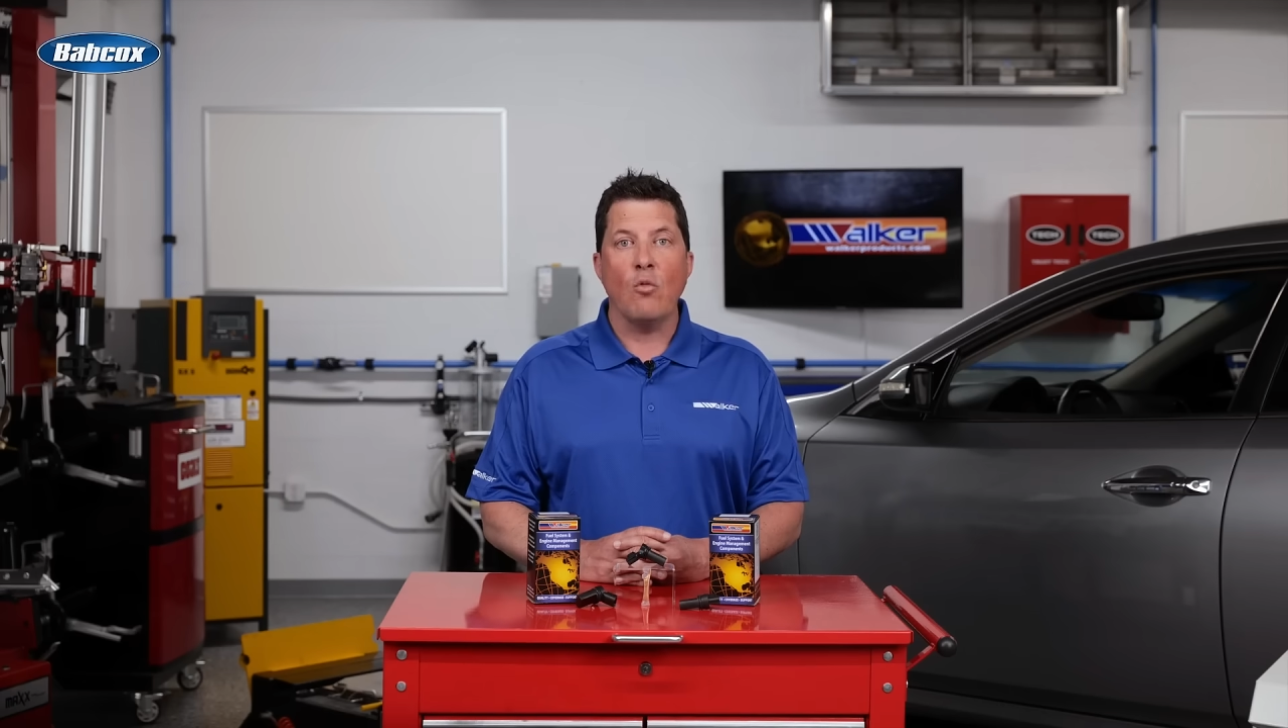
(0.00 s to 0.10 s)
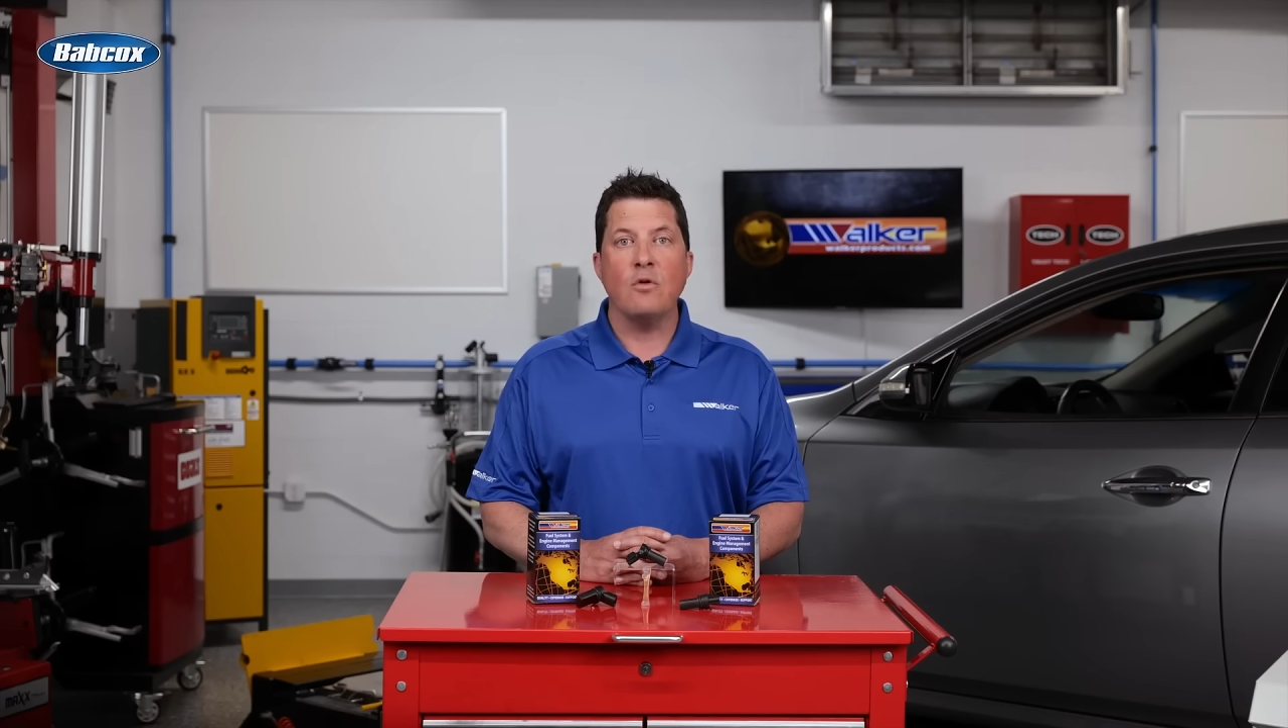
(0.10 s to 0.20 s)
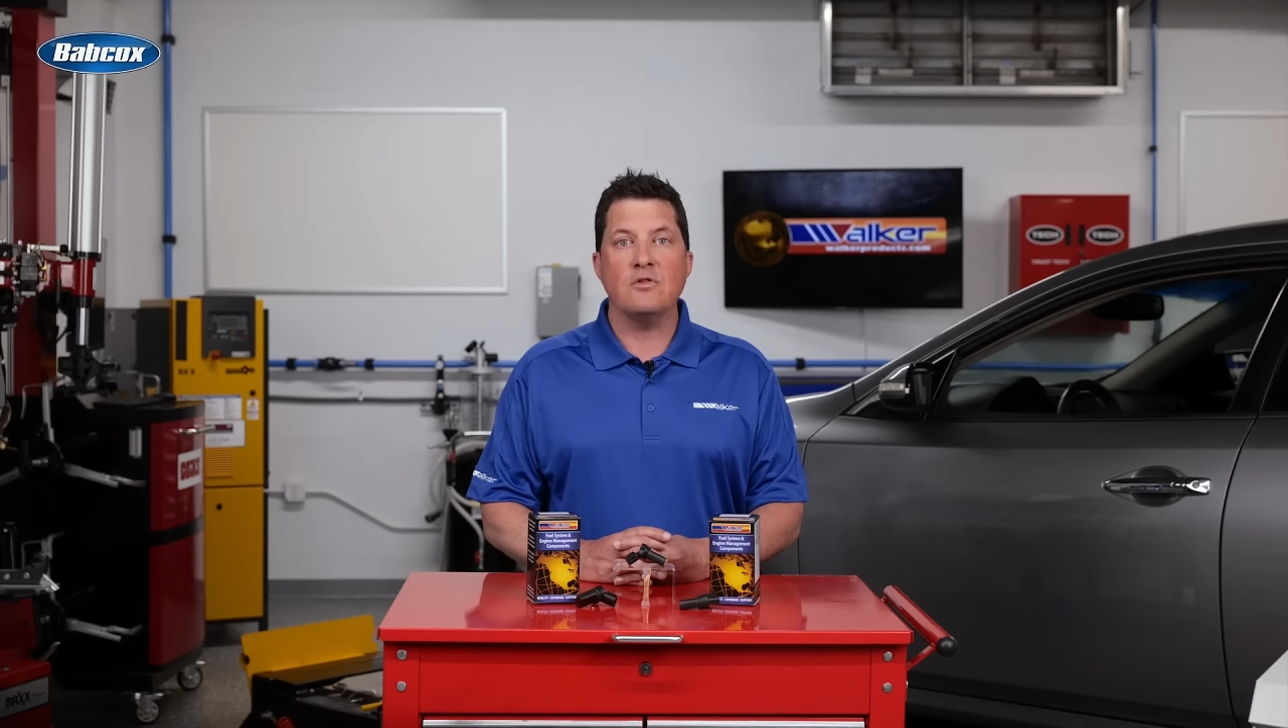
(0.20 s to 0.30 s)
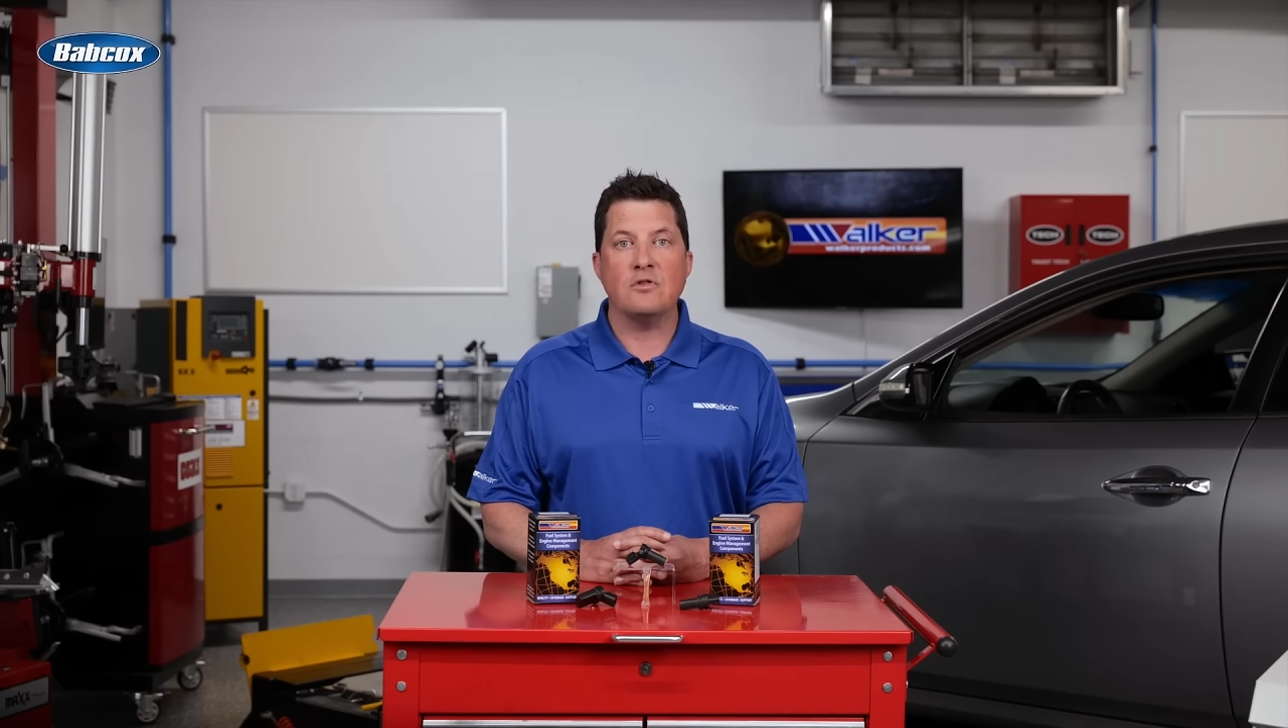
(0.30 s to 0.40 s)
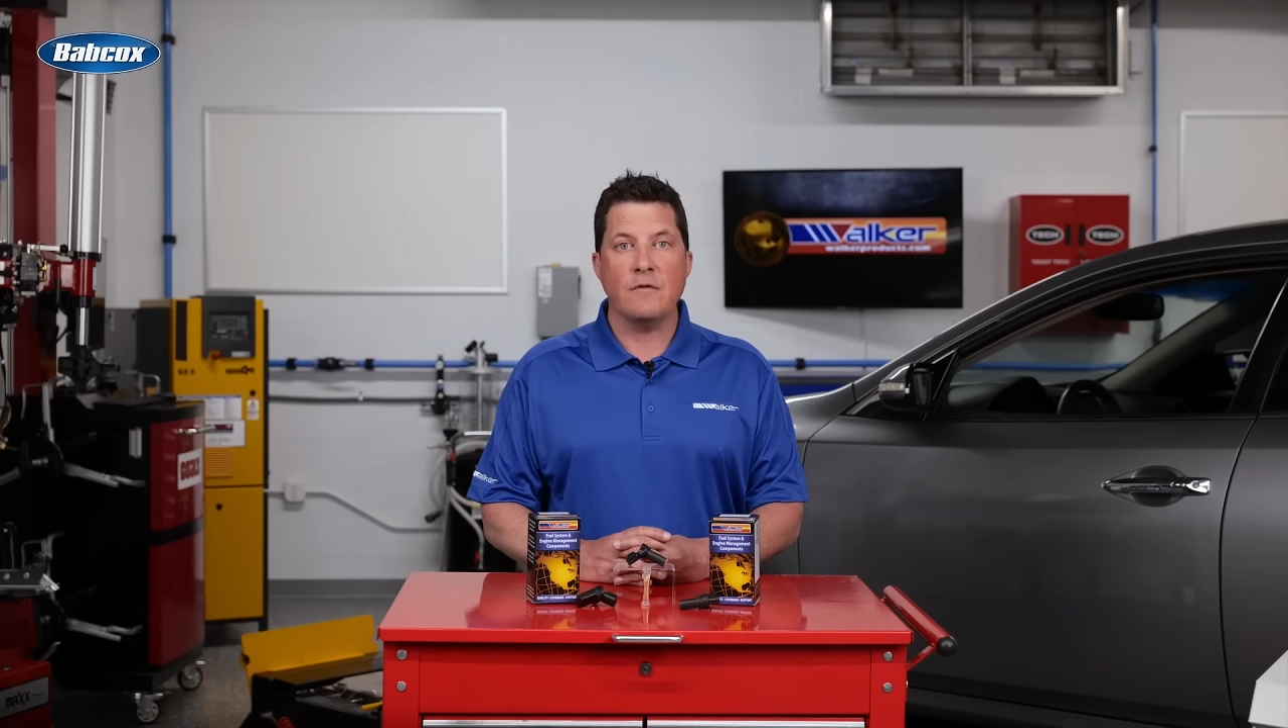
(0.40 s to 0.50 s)

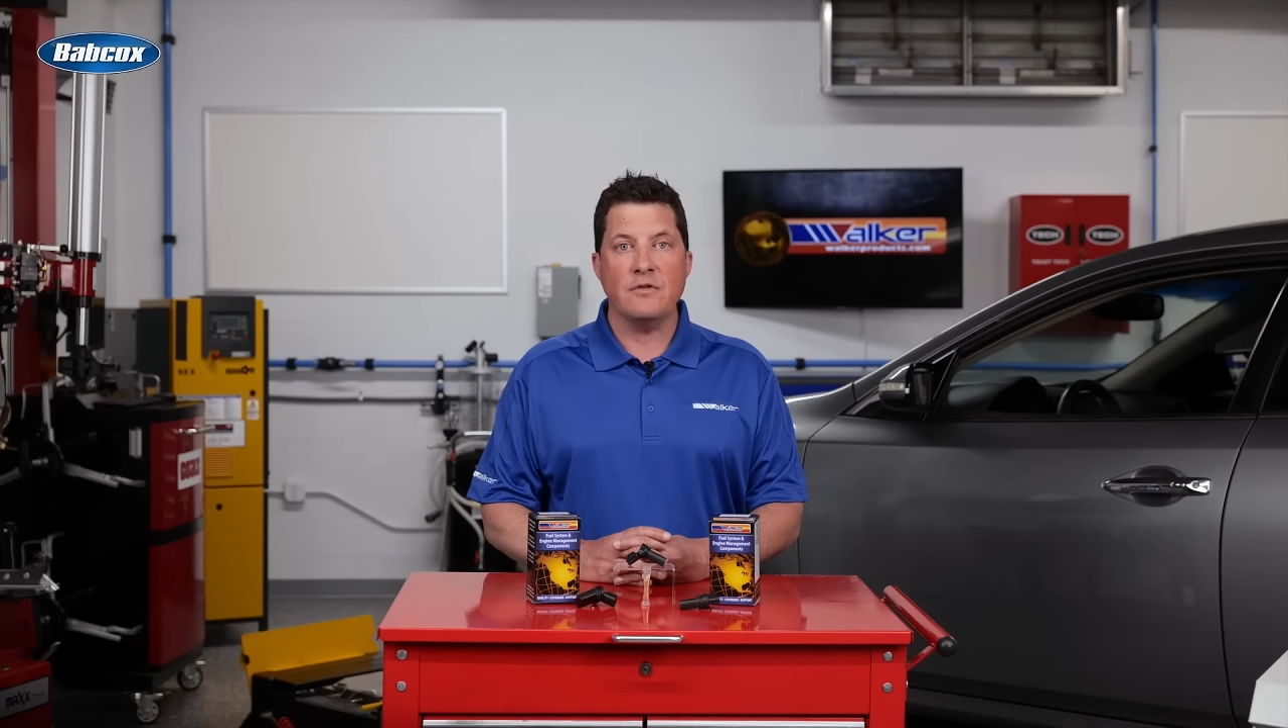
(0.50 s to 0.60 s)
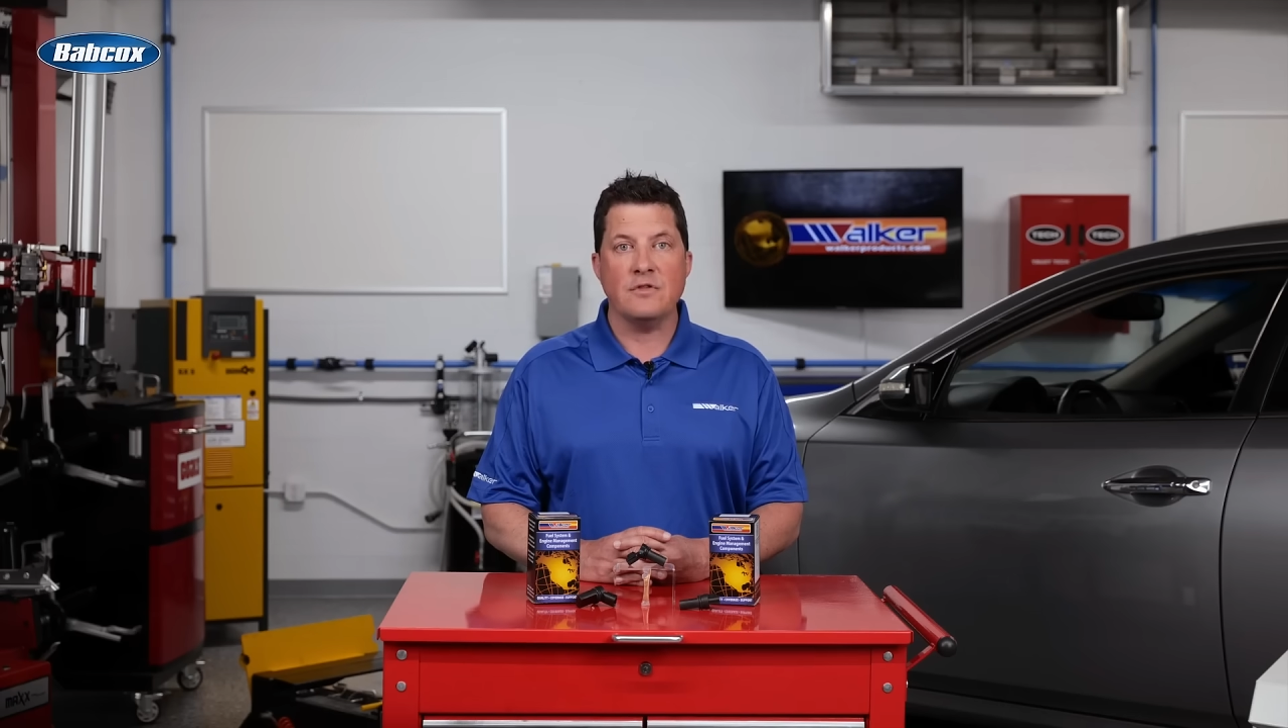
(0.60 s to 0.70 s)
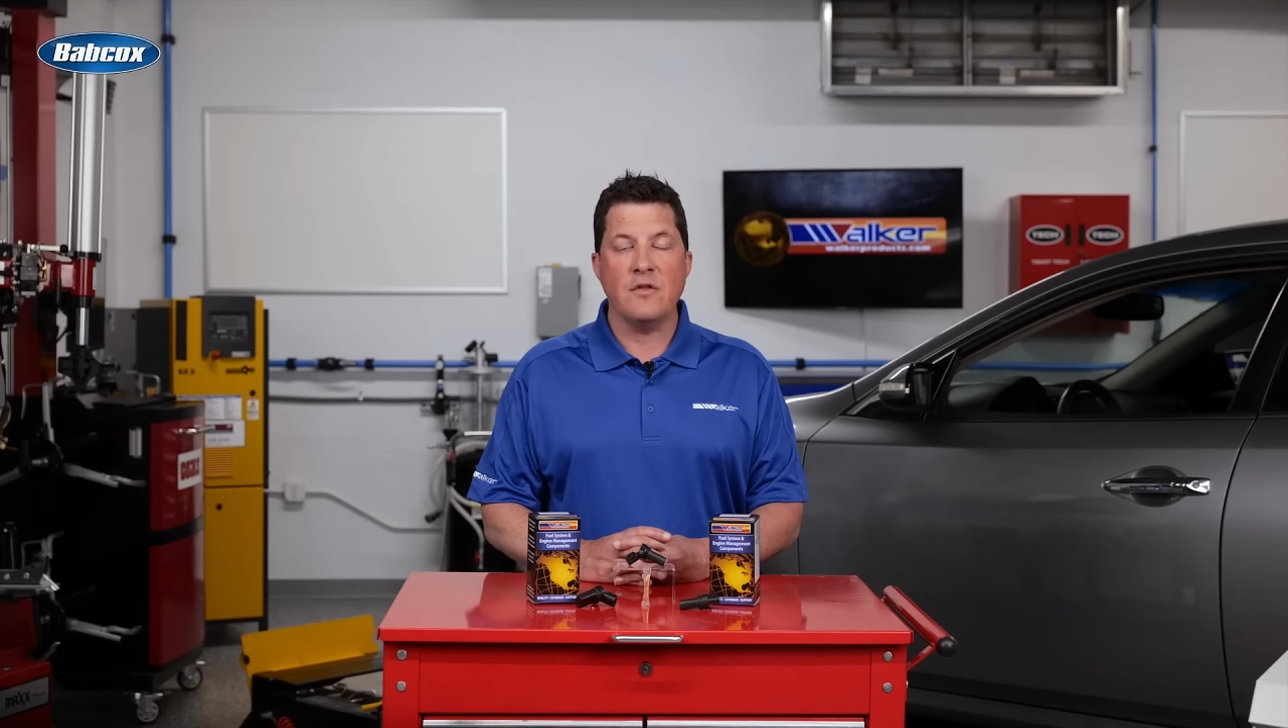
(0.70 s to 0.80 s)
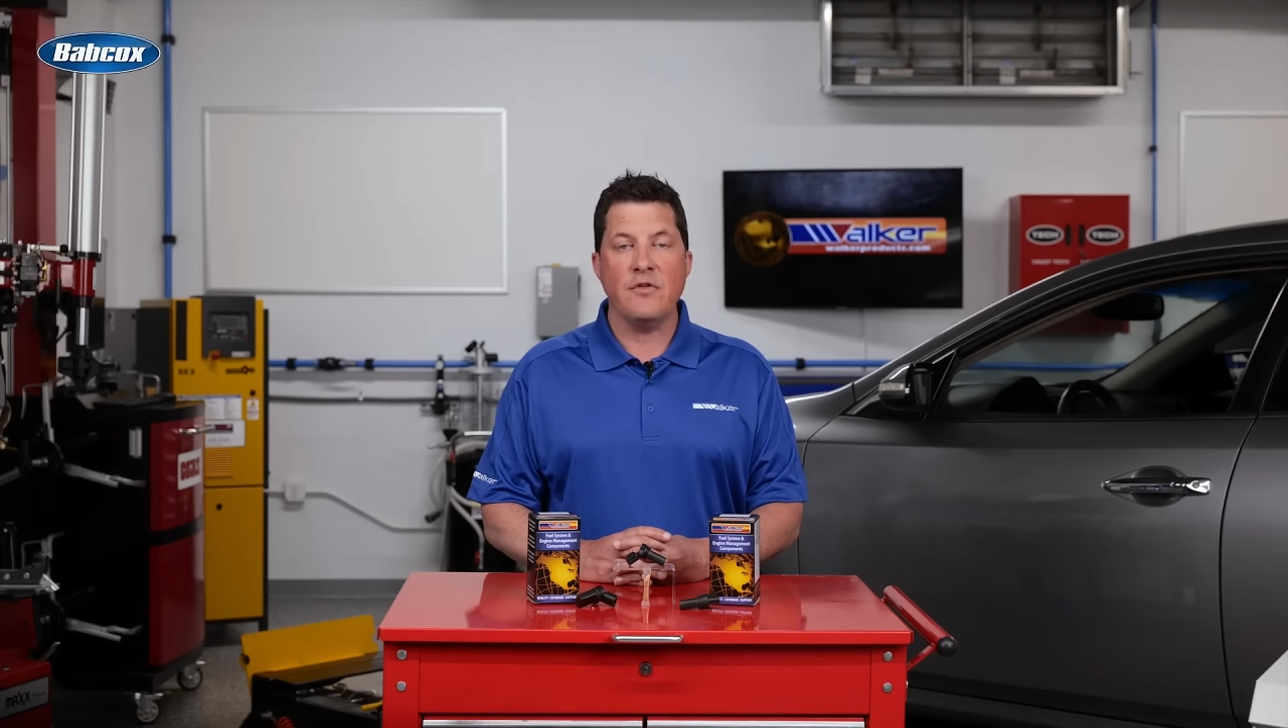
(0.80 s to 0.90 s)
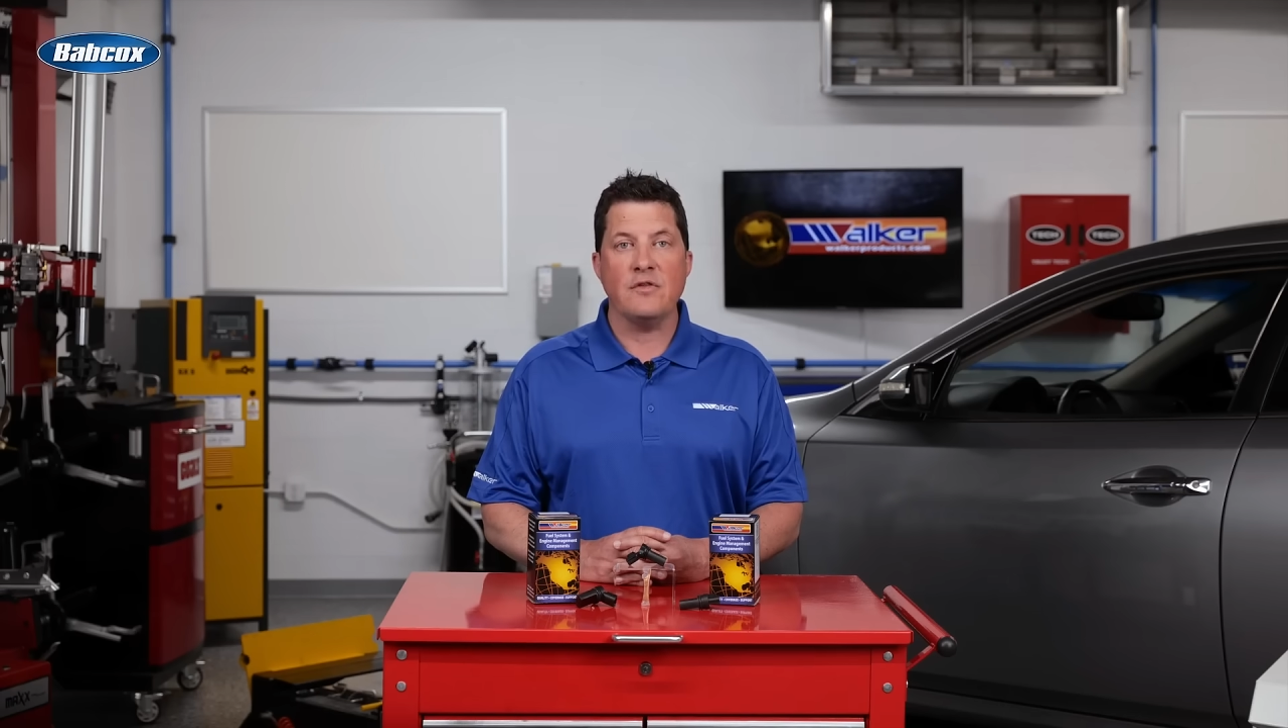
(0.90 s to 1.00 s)
when servicing